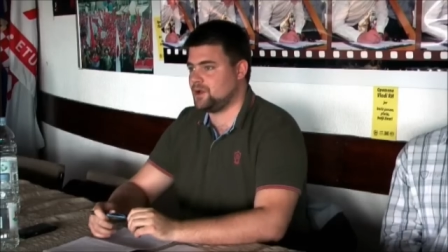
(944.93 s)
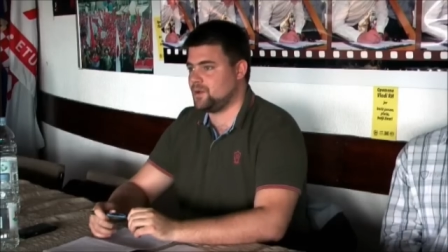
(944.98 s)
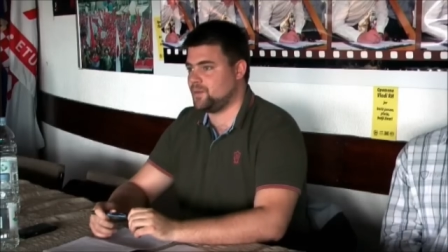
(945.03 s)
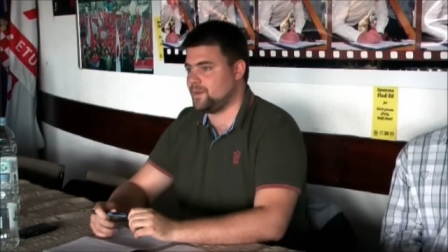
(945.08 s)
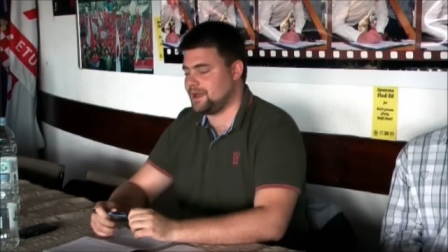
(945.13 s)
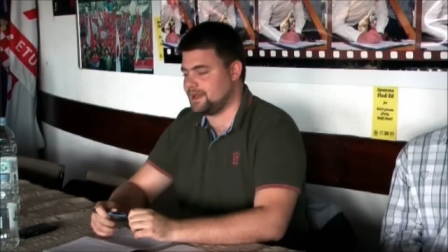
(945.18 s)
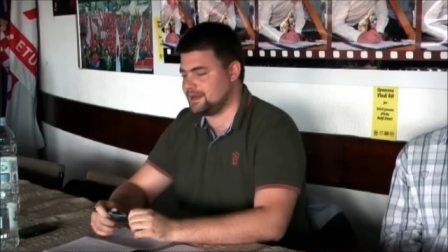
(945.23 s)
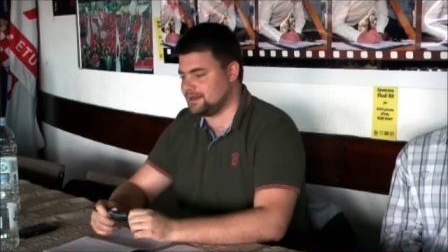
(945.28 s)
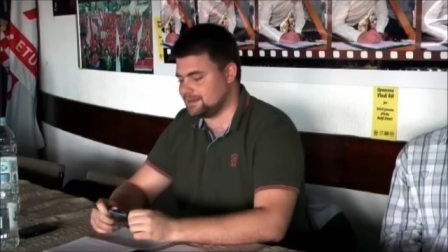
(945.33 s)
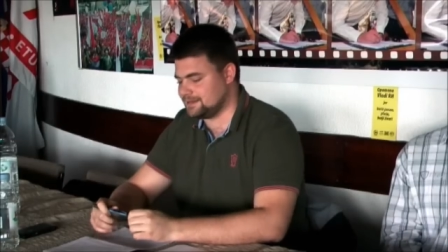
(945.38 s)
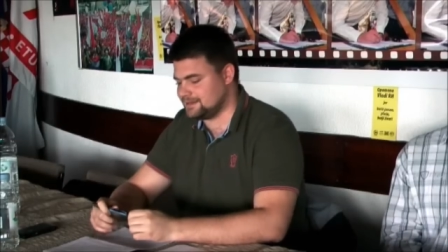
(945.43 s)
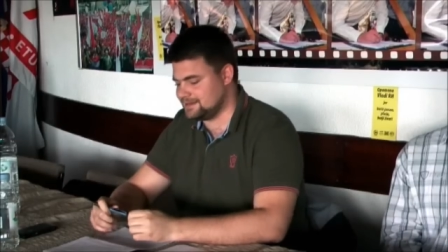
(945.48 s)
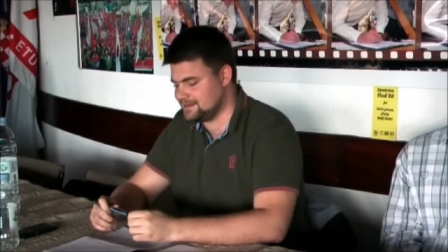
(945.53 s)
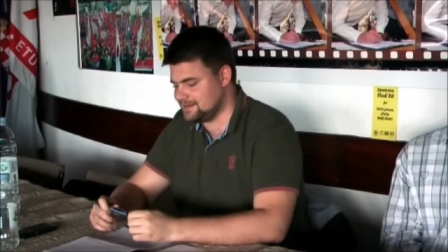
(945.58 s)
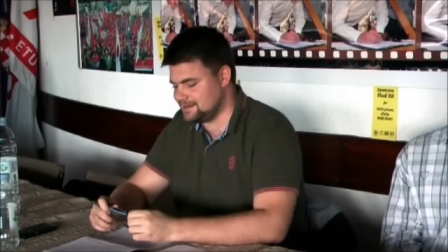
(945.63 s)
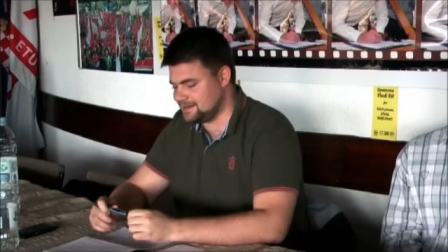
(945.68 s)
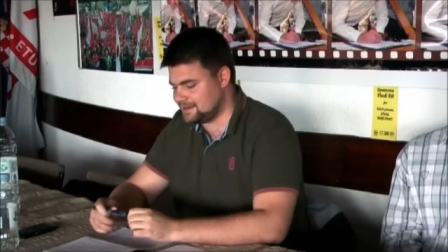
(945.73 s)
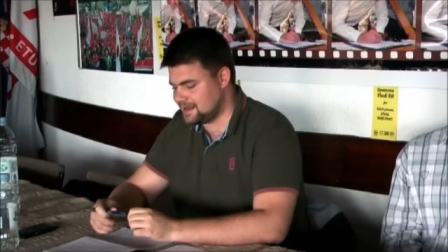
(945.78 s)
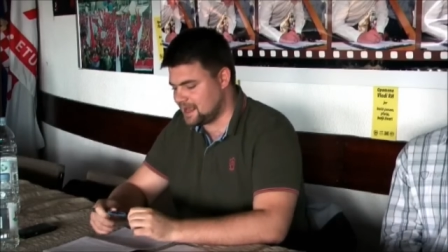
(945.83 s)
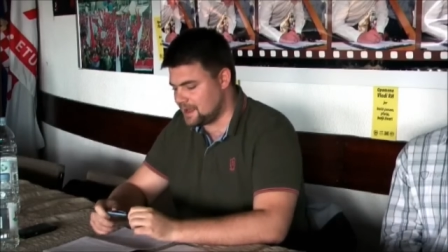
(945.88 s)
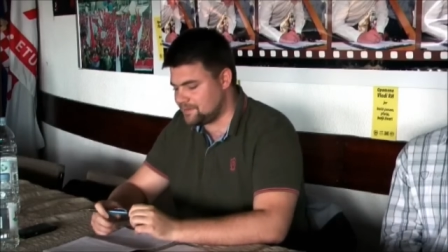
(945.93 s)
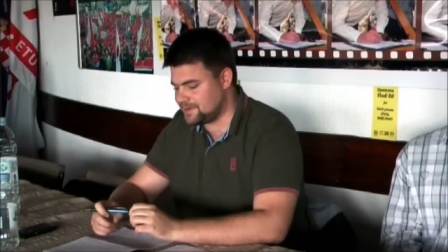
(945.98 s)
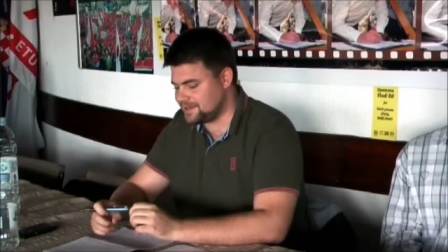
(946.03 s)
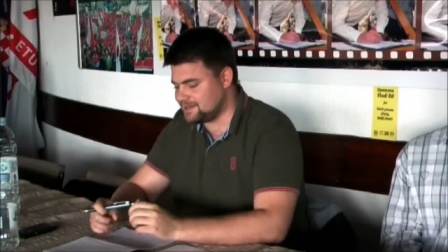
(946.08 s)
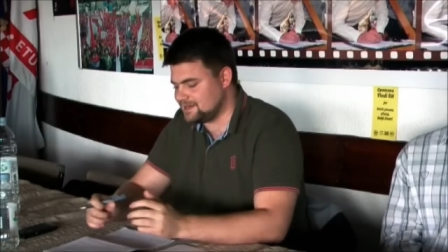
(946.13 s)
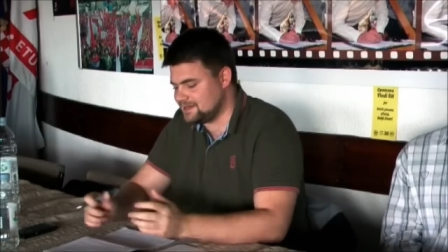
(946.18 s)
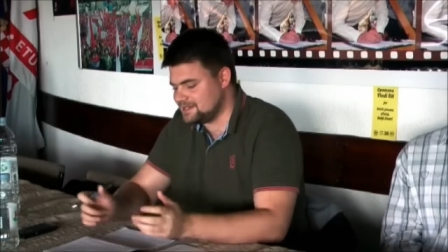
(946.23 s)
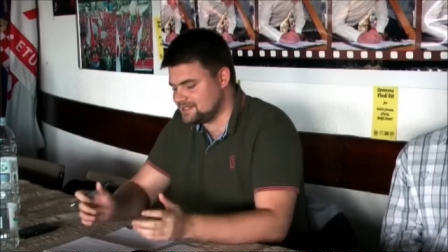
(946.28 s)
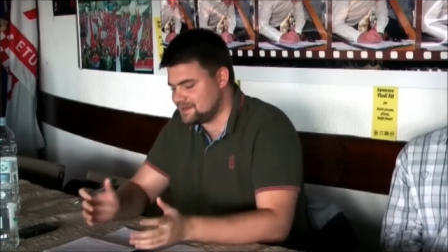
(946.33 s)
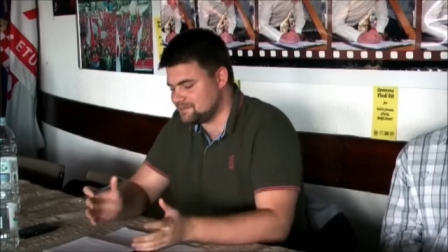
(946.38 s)
when the
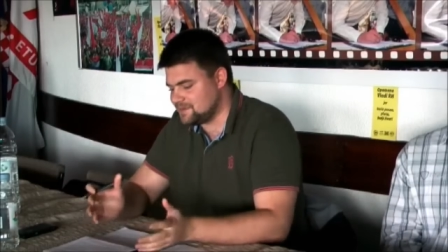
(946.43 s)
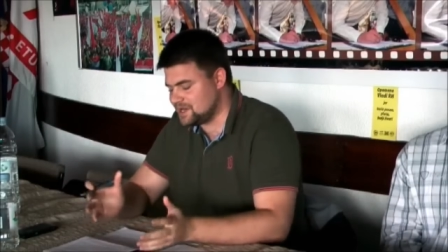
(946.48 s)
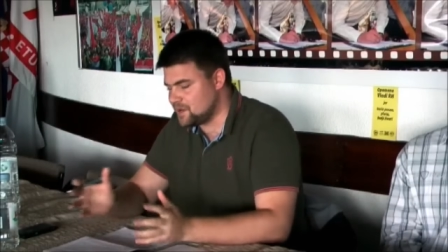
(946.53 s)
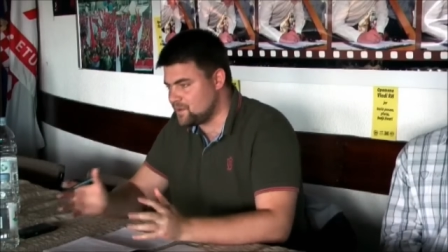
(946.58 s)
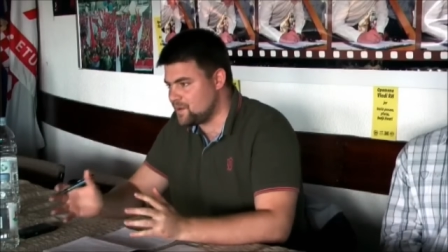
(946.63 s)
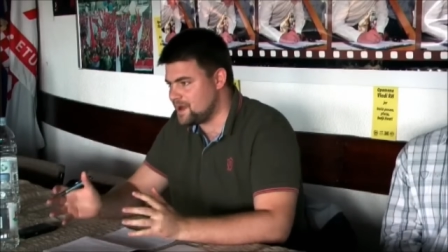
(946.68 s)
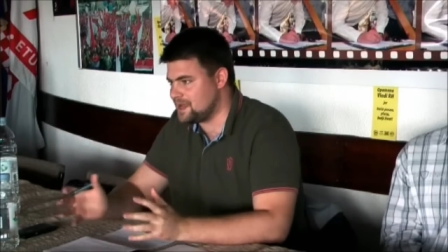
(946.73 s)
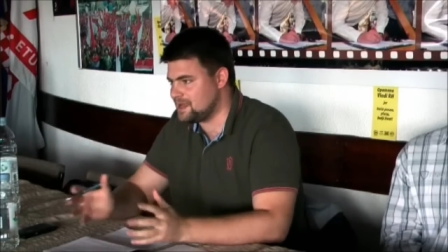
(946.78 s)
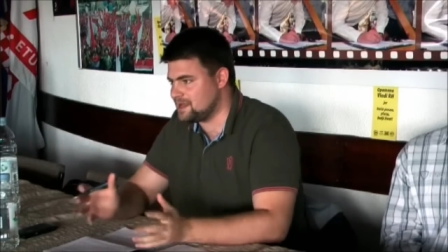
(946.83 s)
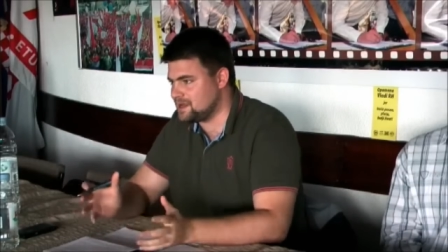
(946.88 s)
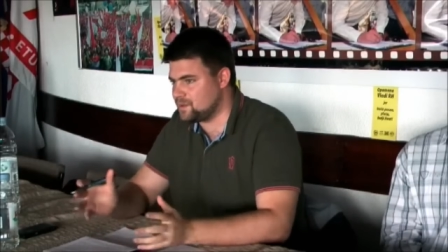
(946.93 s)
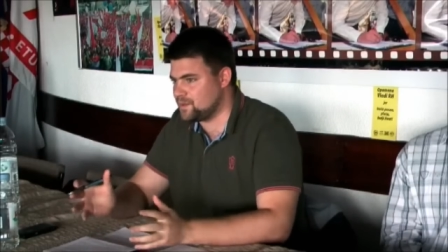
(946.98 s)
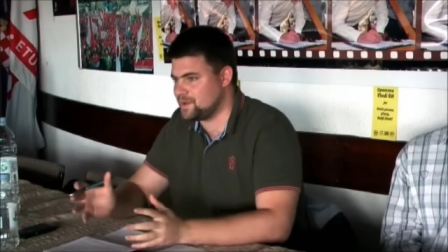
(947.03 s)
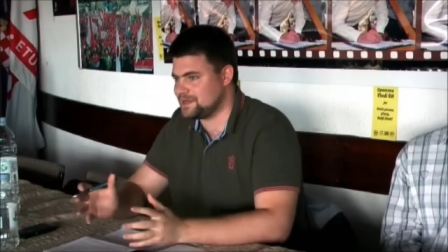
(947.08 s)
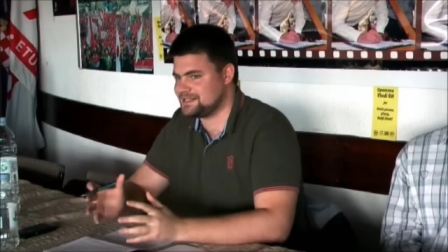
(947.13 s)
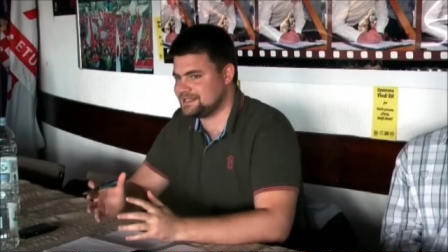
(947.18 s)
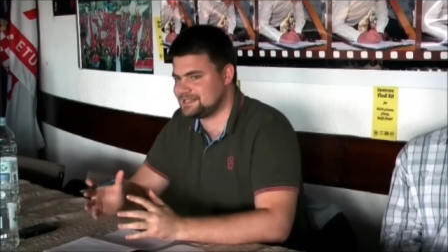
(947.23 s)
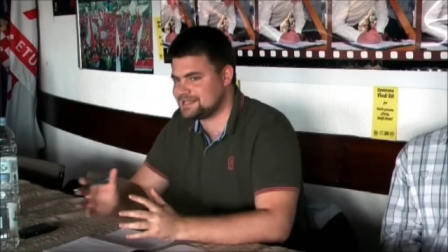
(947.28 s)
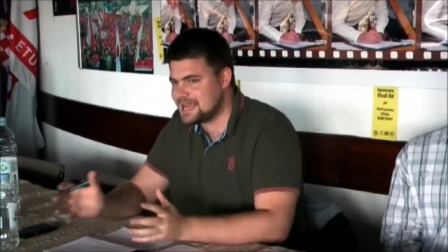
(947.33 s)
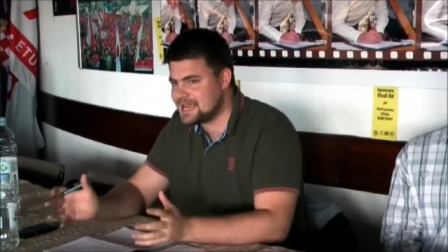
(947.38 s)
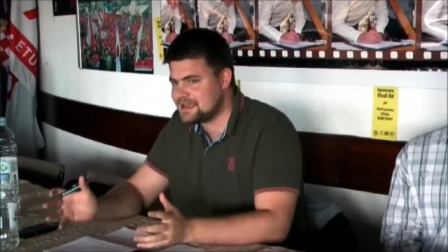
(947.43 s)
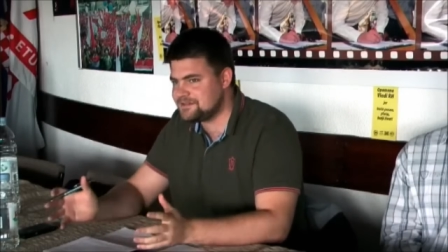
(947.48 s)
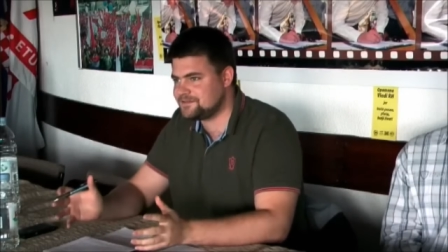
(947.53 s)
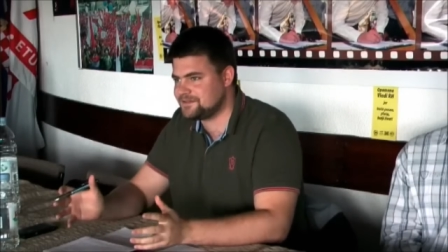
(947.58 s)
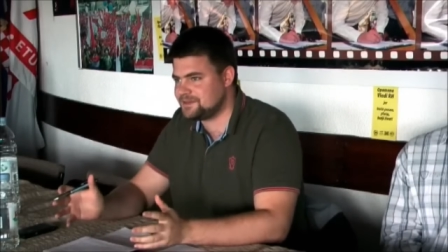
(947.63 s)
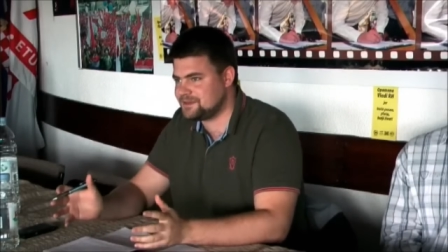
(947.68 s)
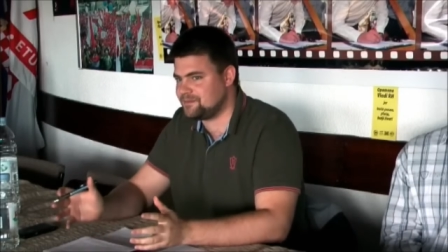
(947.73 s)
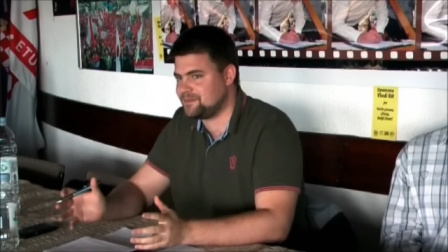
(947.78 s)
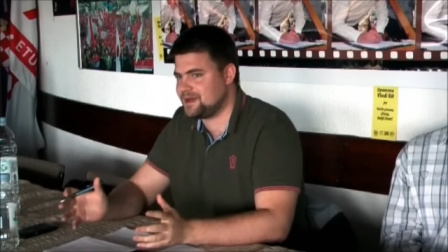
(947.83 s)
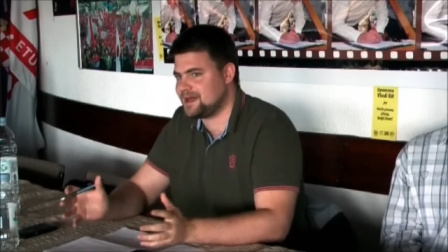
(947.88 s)
capitalism in a way was saved,